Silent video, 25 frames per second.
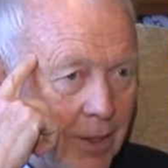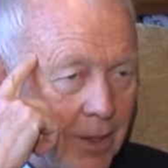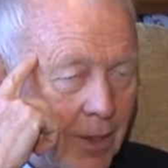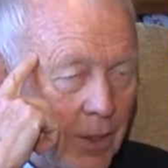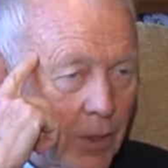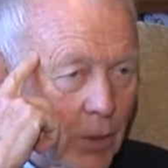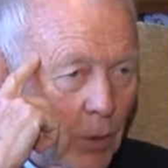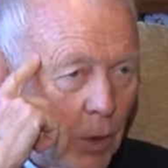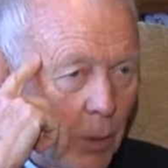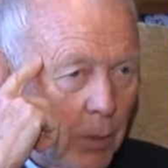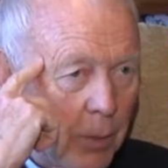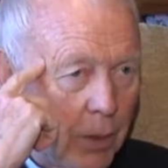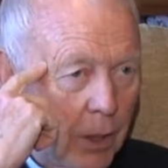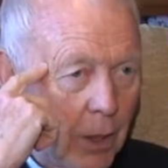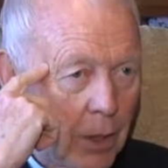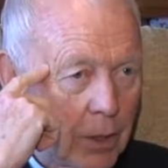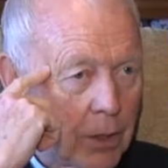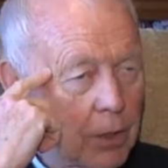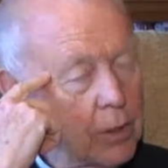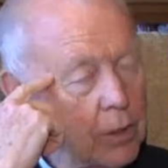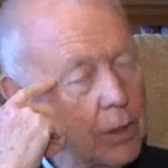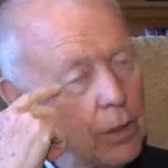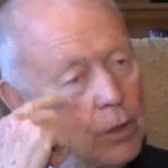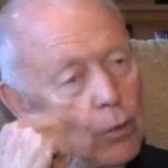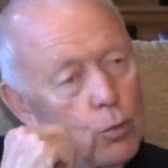So I began
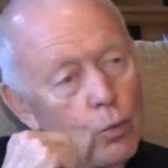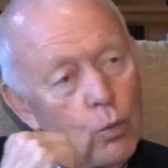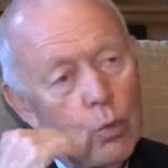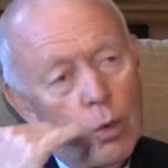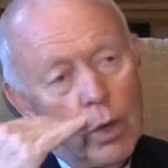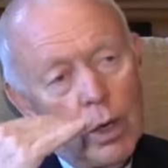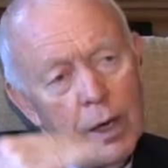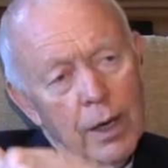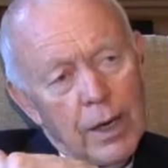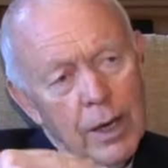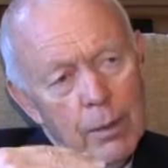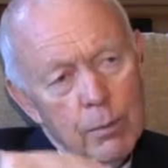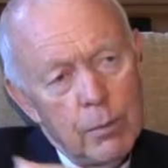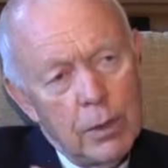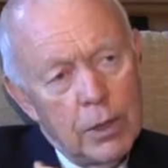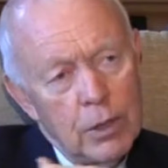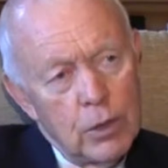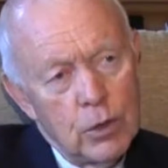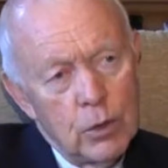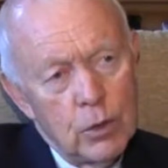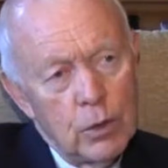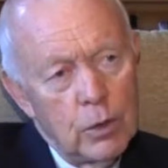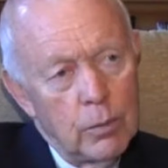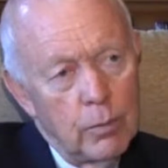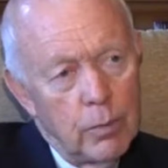to think, why am I
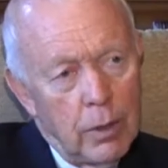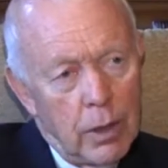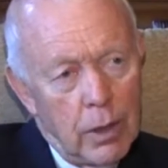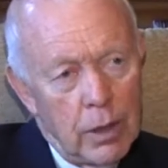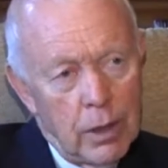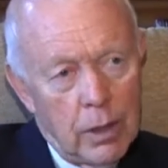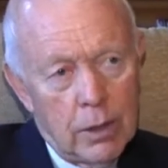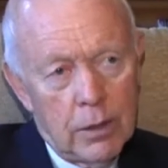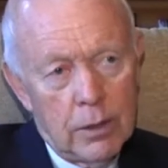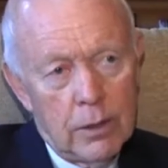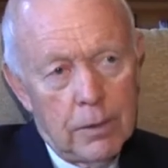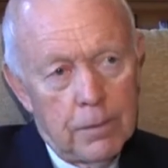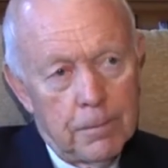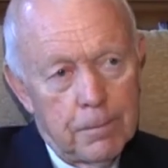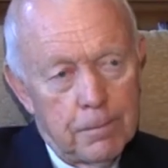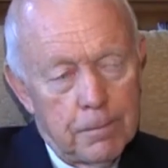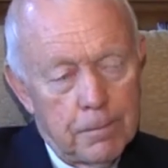doing badly?